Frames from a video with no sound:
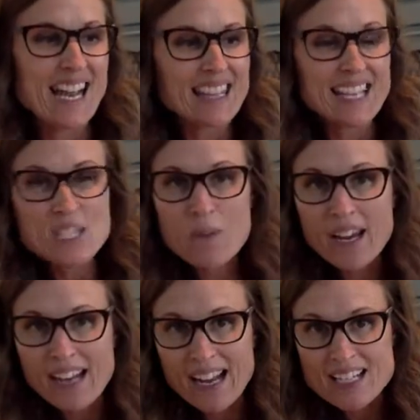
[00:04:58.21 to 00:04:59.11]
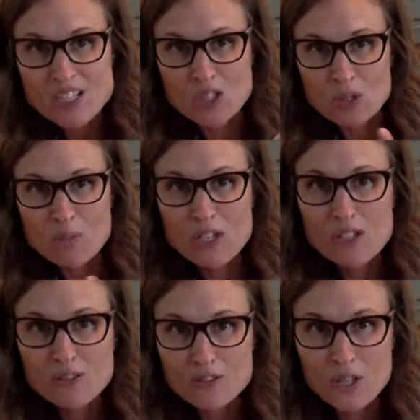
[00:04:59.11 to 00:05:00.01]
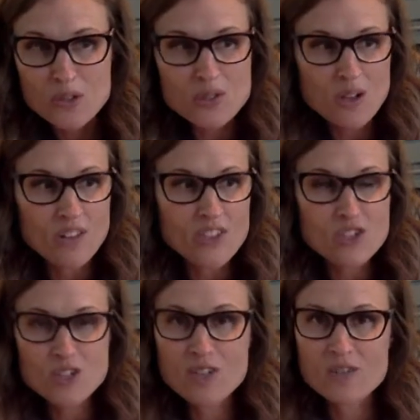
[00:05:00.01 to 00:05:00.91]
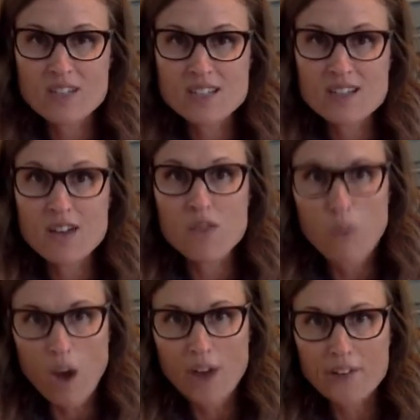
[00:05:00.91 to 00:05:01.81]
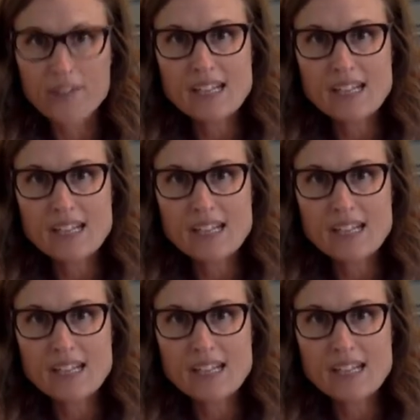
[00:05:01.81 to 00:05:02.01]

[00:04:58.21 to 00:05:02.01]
That's why an ice cube floats on the surface of water.